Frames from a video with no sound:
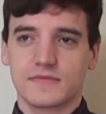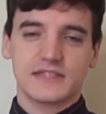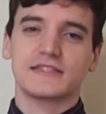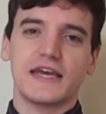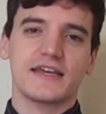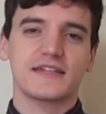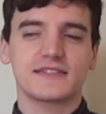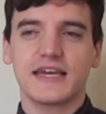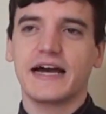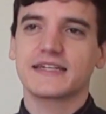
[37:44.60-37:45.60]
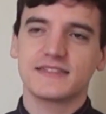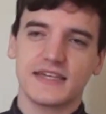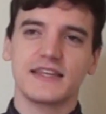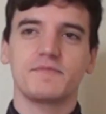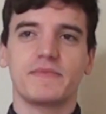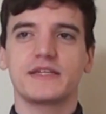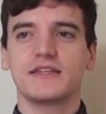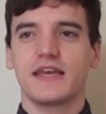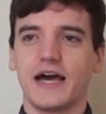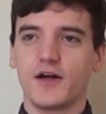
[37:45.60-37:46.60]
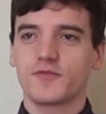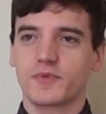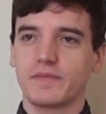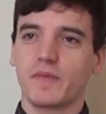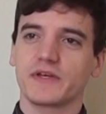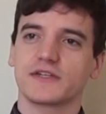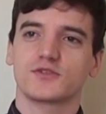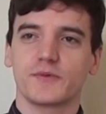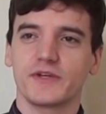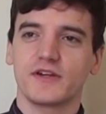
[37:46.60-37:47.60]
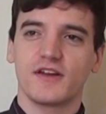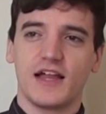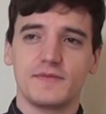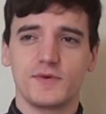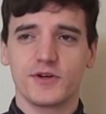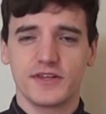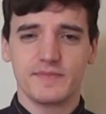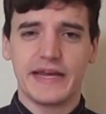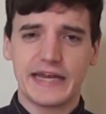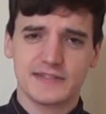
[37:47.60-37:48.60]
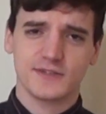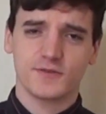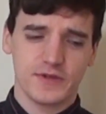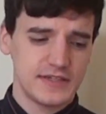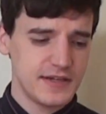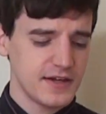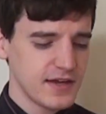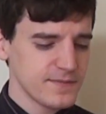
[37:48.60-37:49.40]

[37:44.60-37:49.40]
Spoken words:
can say that Mindy the elf probably contributed a lot more than my ex-girlfriend did.